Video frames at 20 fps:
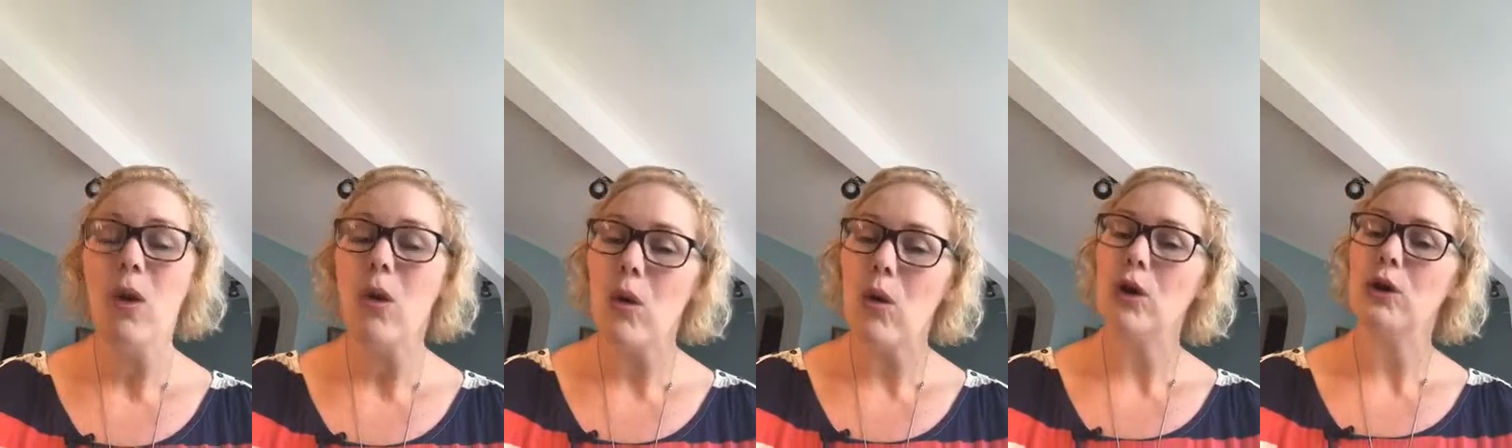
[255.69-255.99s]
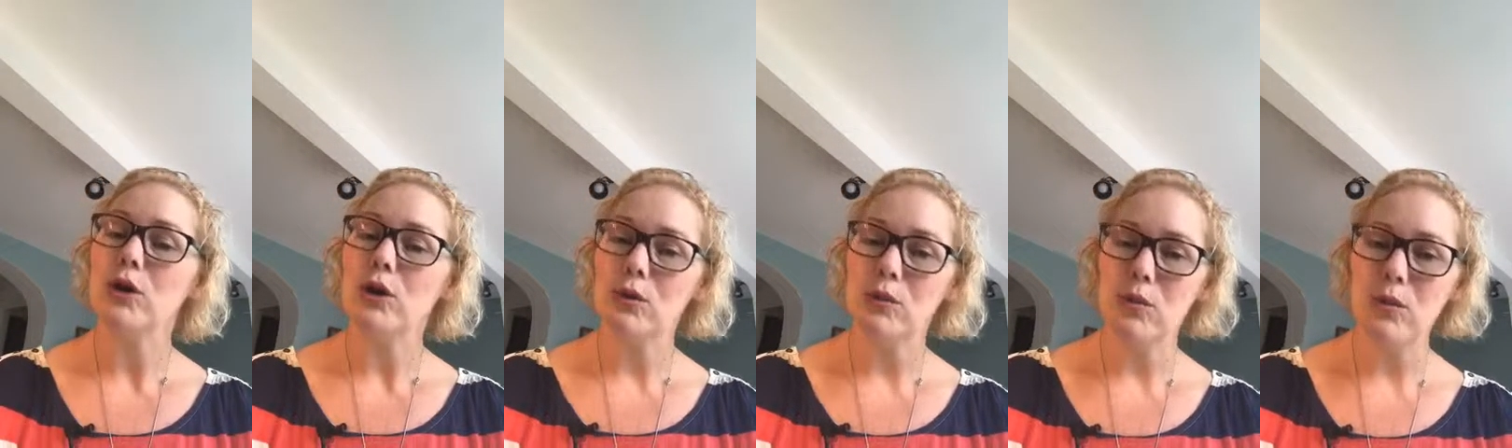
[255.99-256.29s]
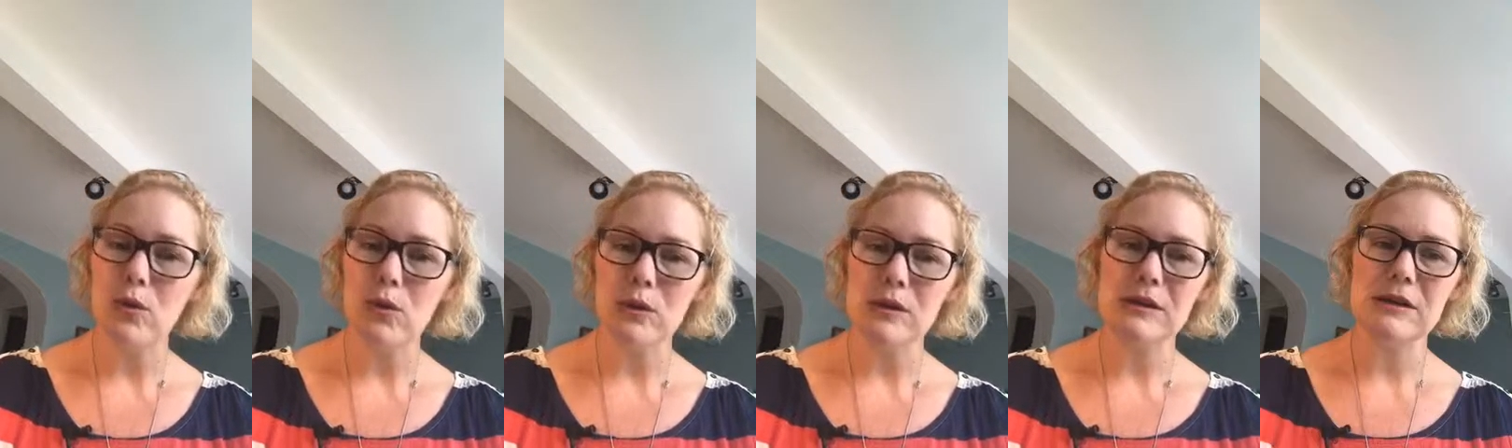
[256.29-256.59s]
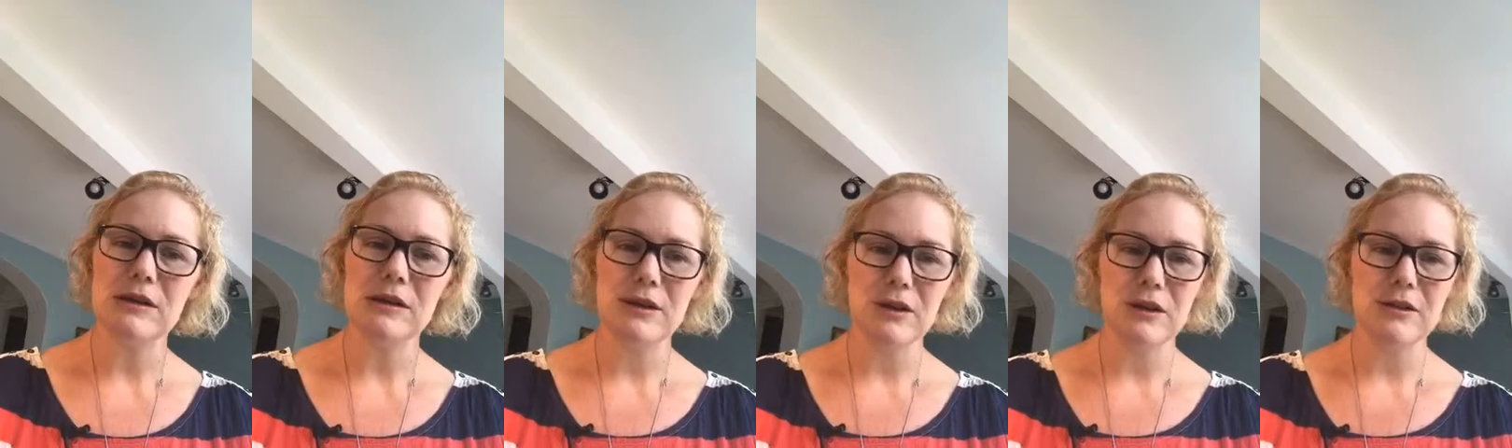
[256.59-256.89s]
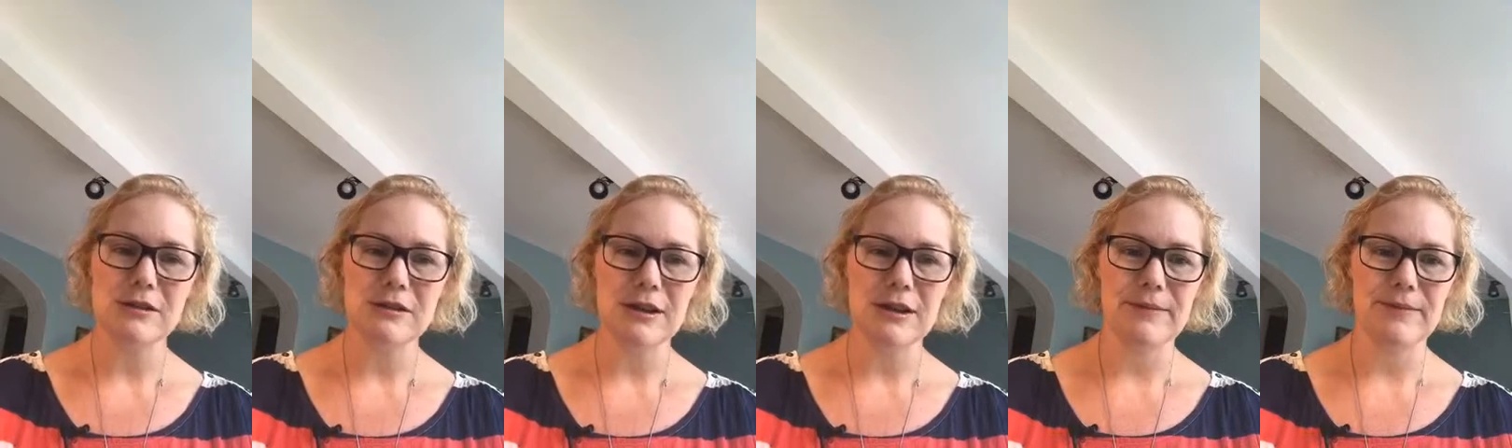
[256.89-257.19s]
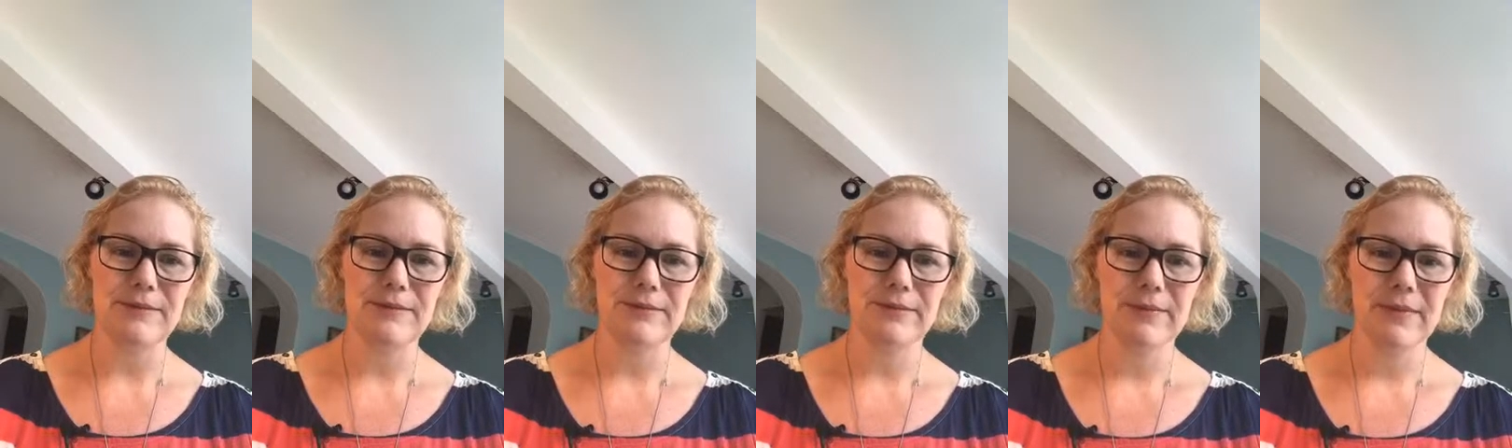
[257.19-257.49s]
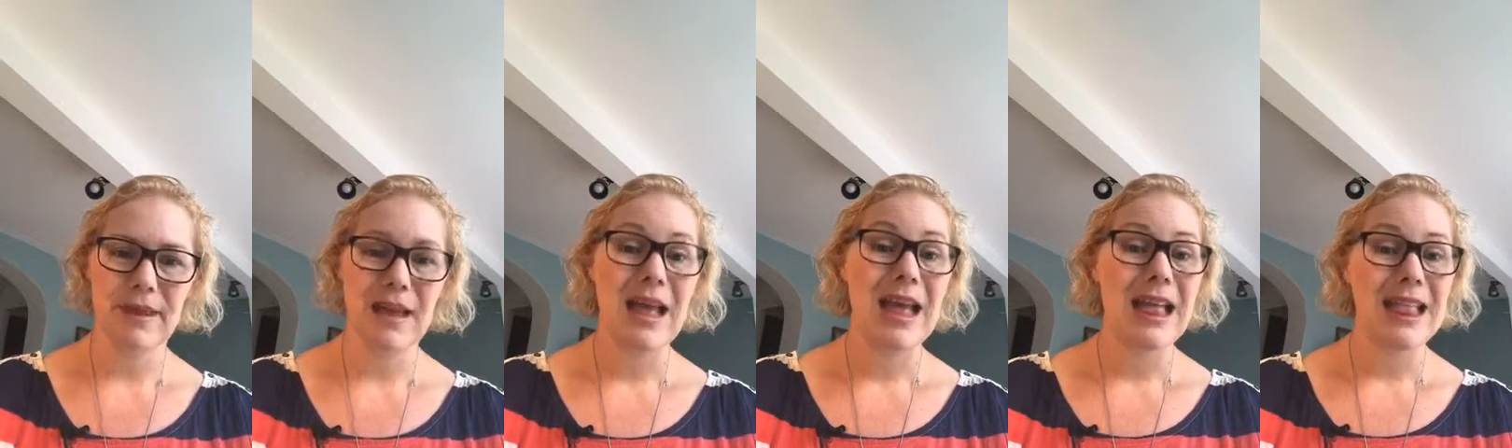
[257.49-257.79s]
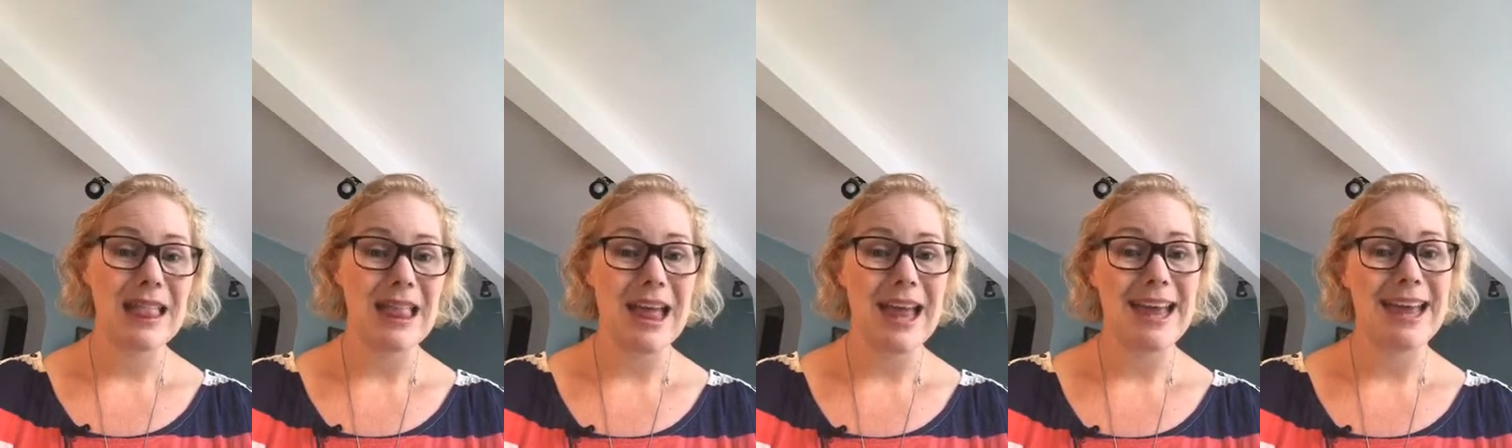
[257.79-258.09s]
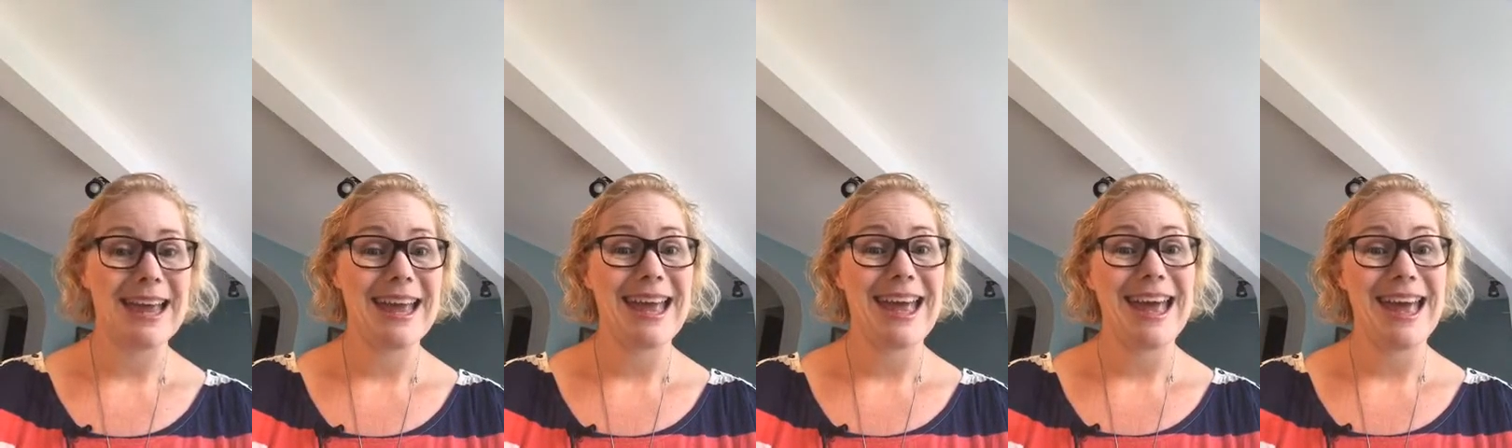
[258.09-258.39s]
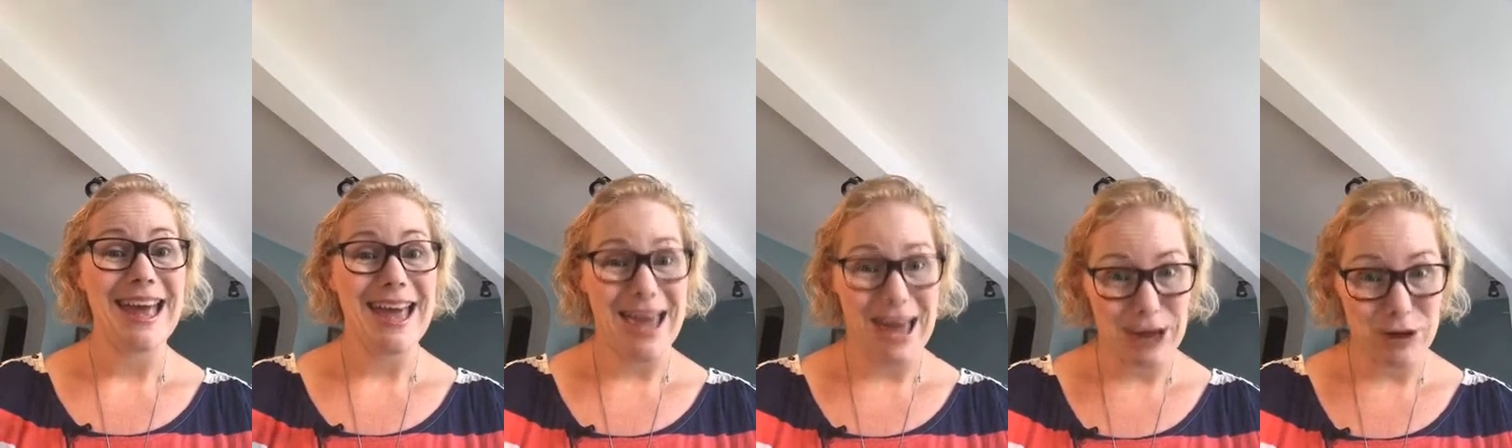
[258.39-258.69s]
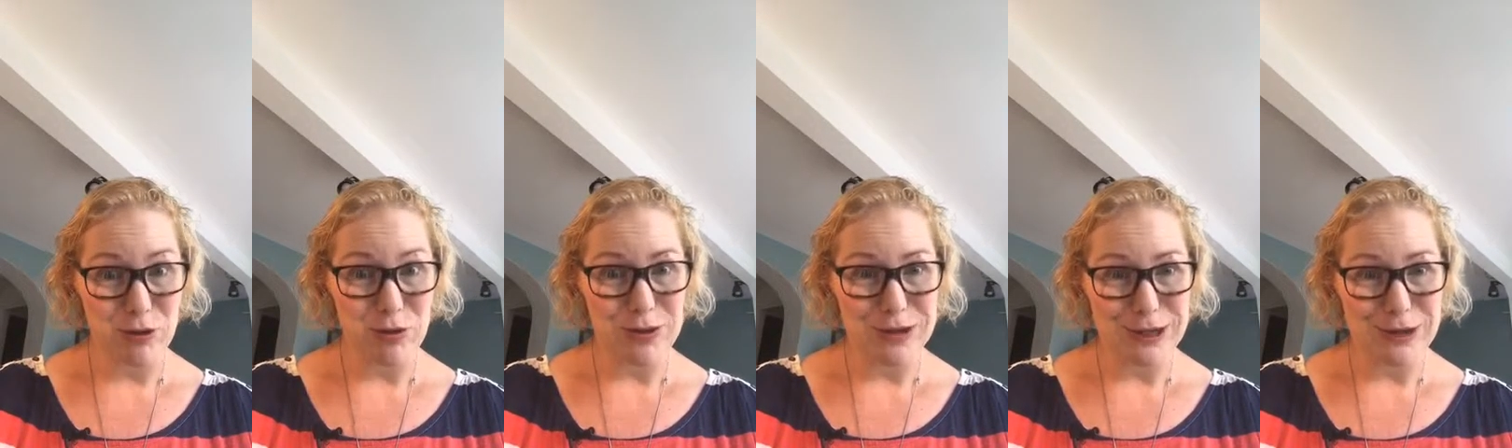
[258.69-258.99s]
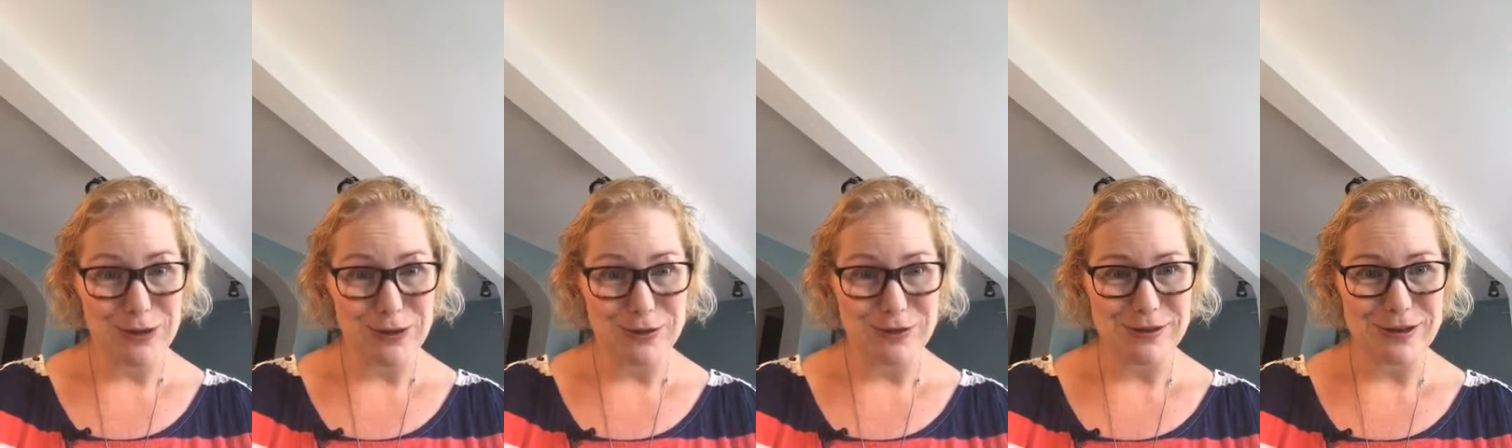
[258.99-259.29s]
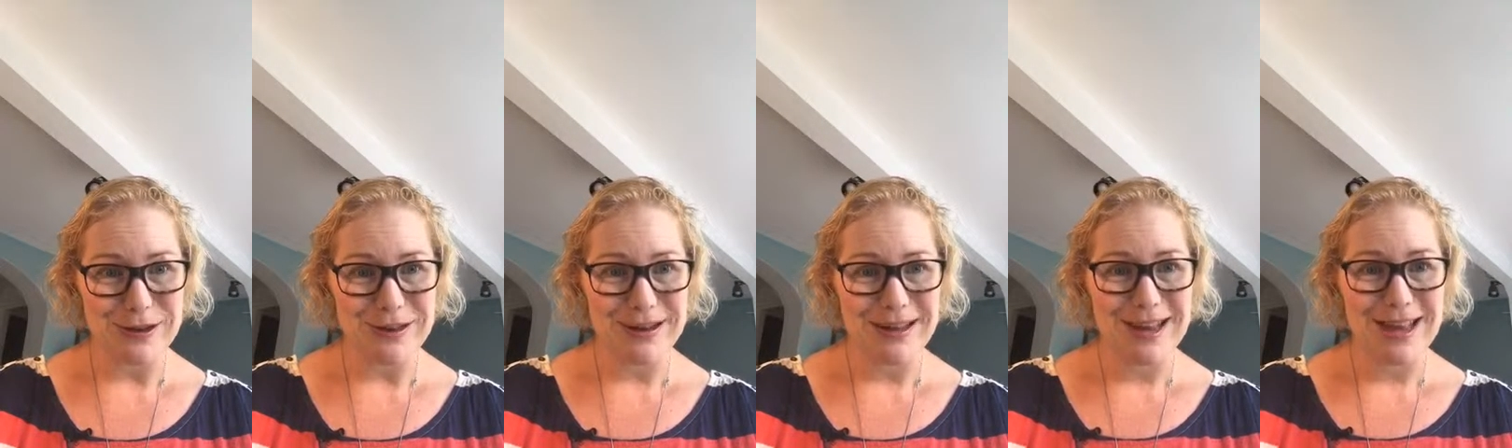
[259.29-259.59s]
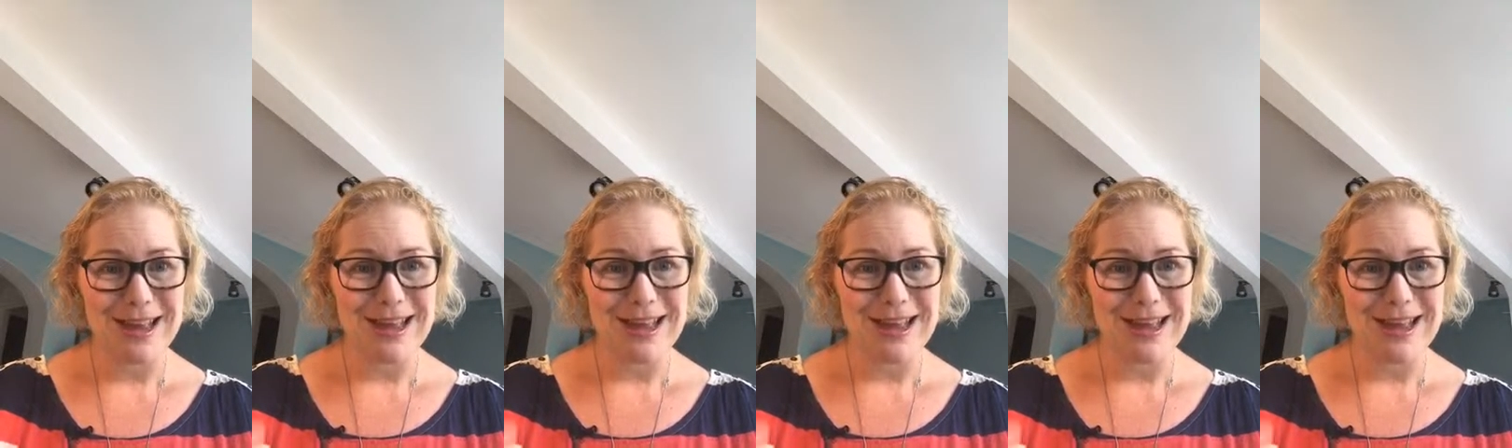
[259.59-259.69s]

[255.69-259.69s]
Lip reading: or you would use it, like actually use it.